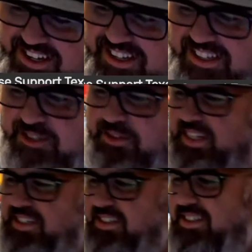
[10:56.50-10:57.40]
you this
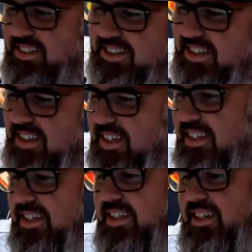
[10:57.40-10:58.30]
way.
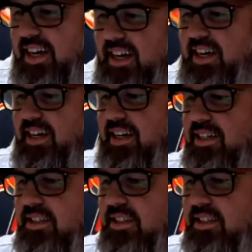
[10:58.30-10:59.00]
Uh,